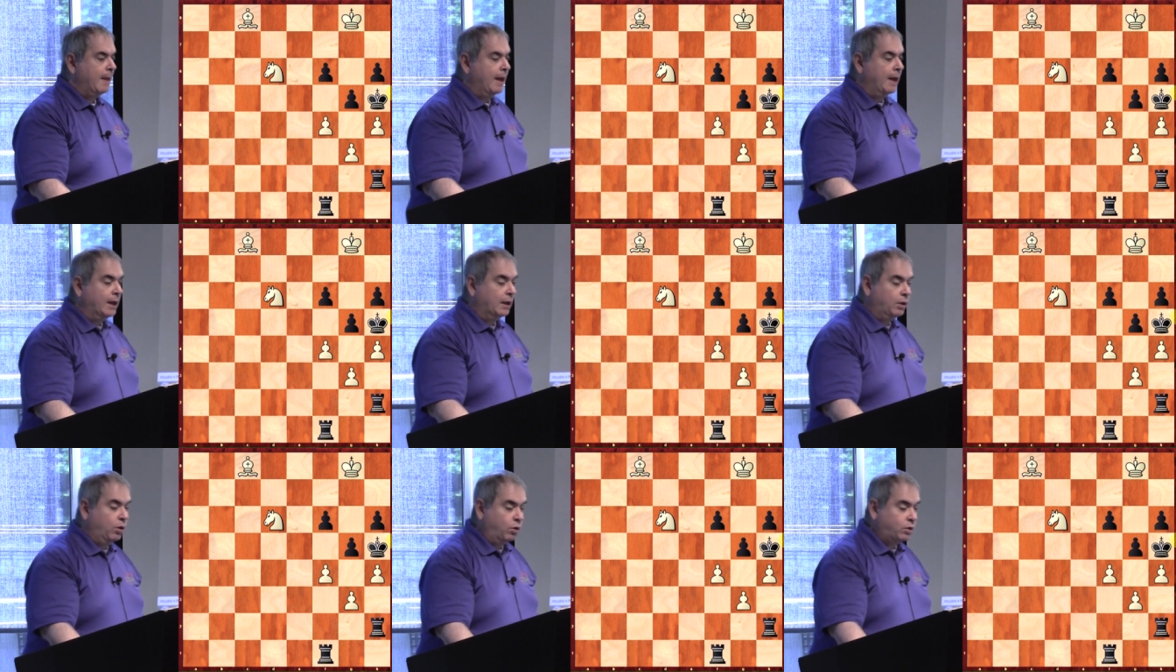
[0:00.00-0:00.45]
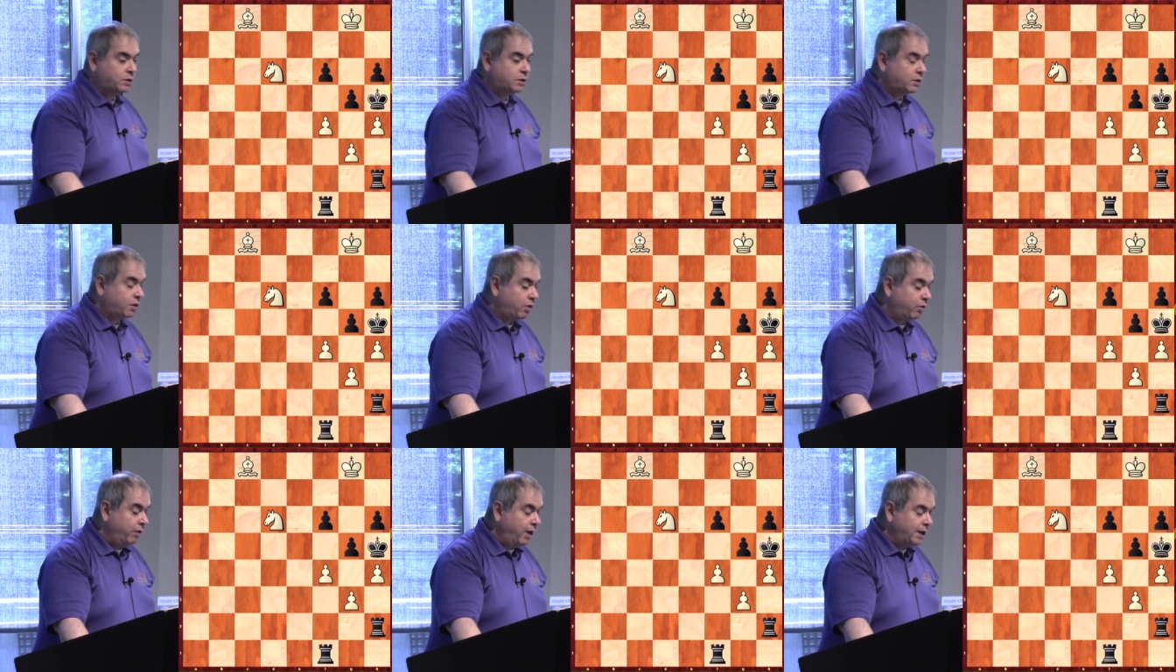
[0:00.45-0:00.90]
And it looks
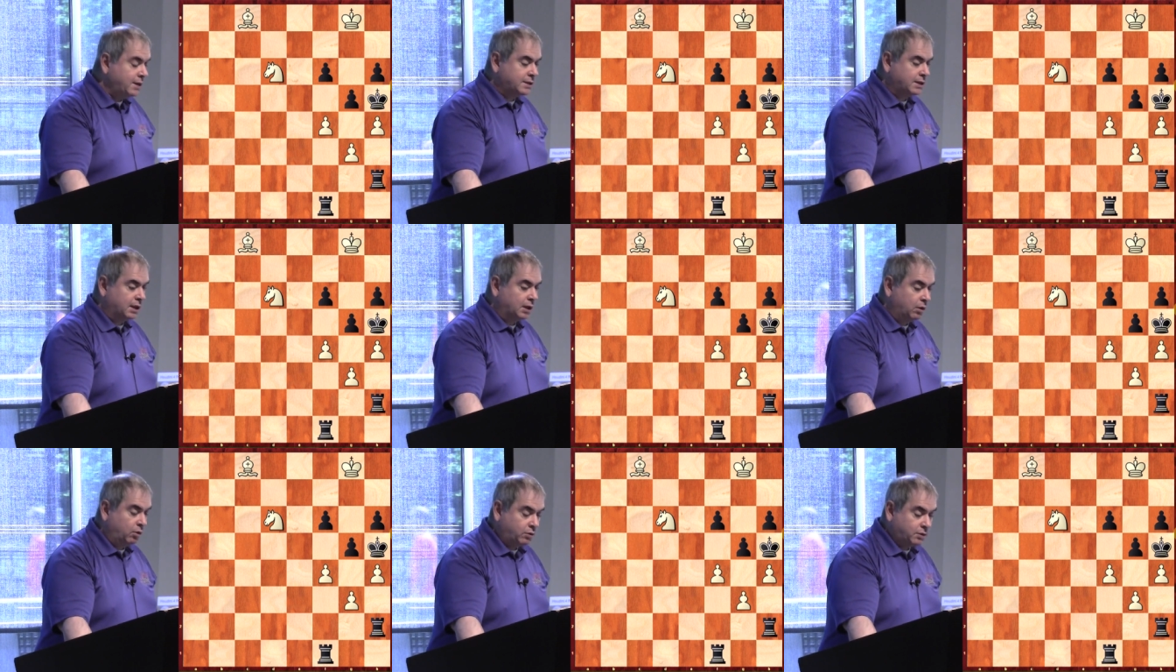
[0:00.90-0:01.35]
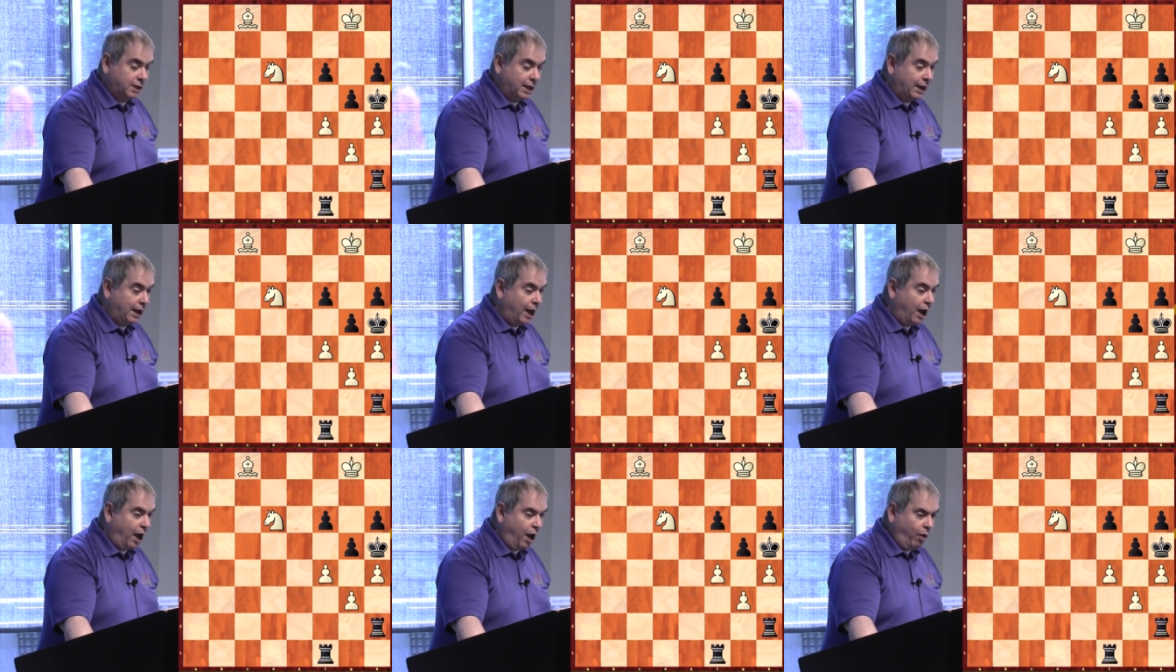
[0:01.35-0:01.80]
crazy. It looks
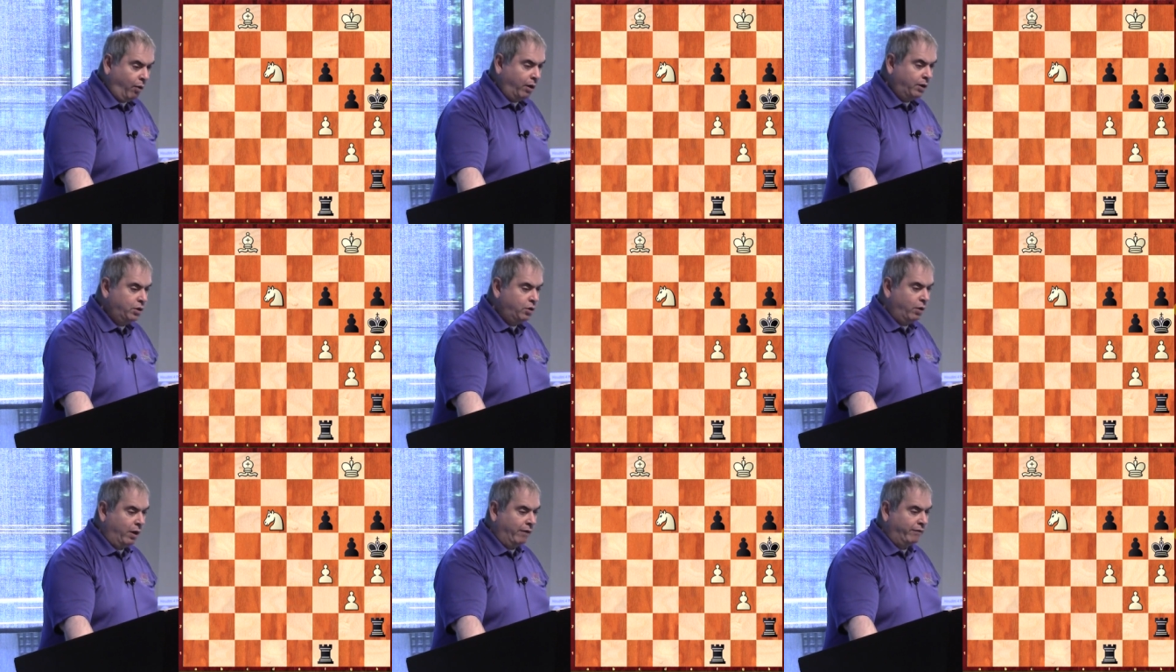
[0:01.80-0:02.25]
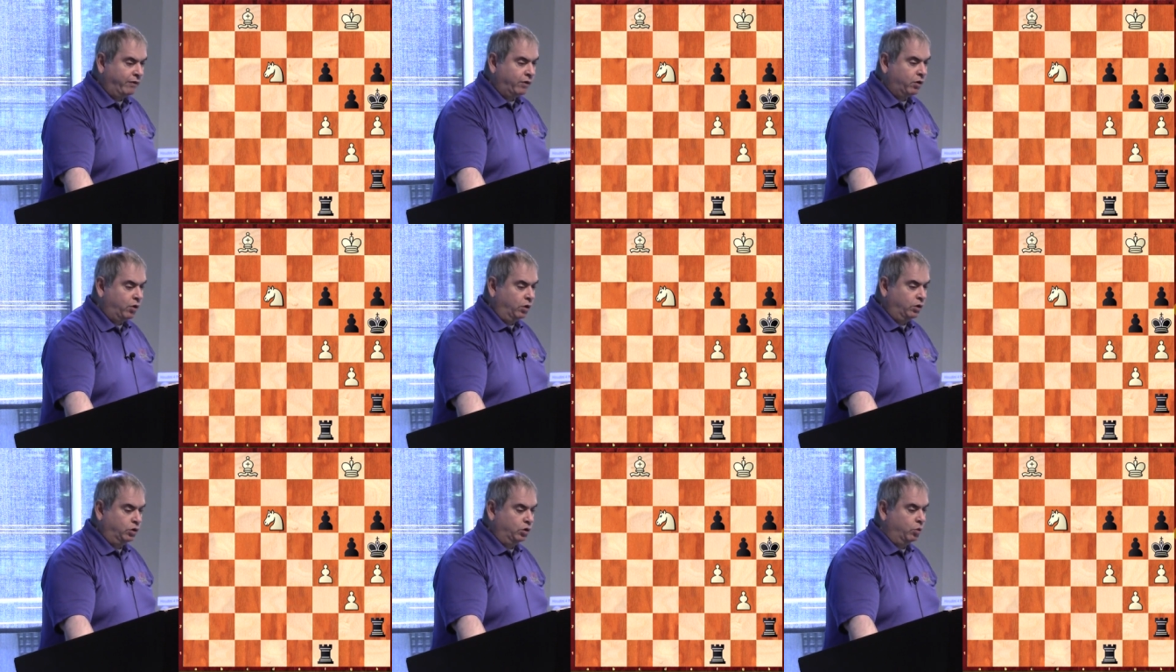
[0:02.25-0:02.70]
like how are you ever
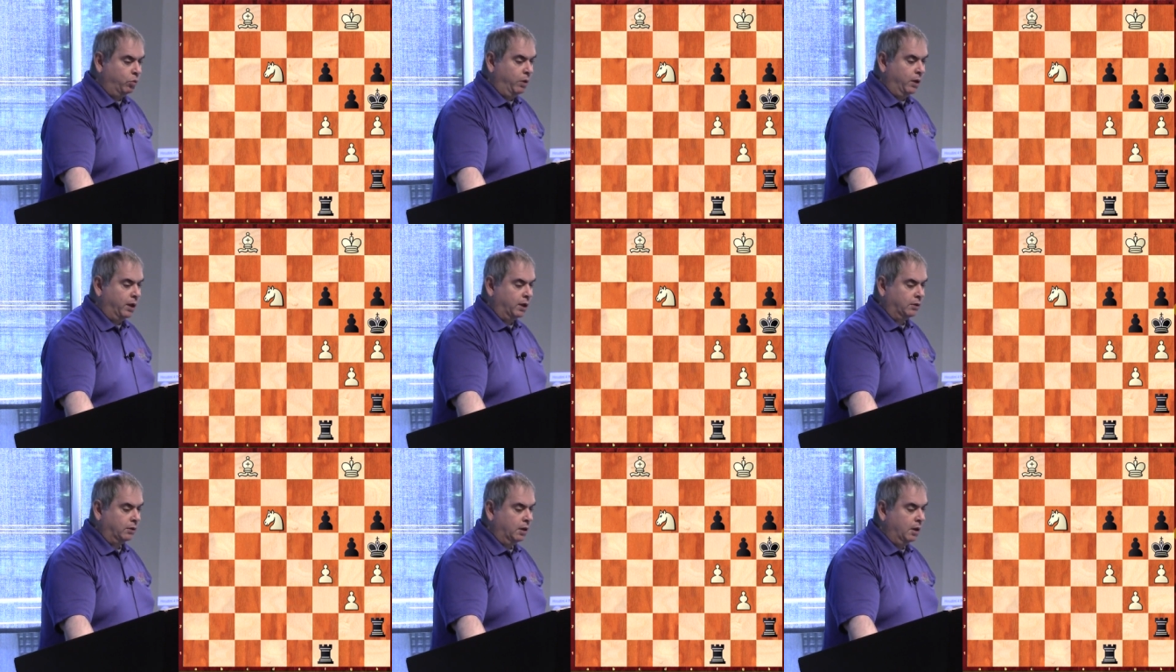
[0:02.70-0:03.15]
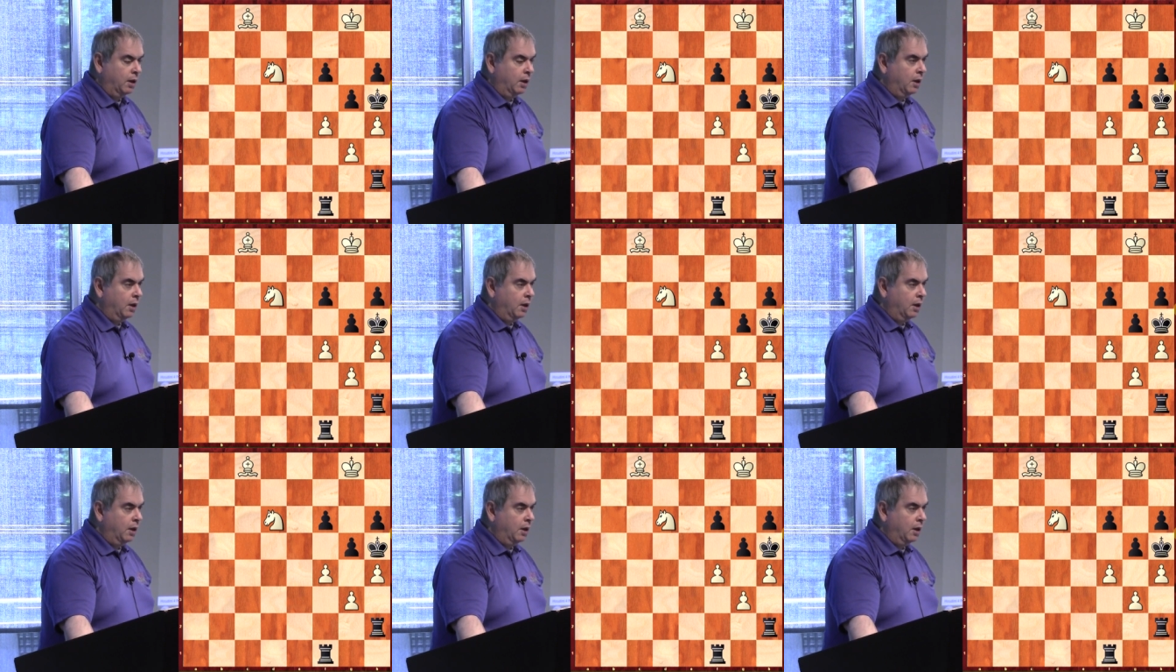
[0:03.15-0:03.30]
going to win it?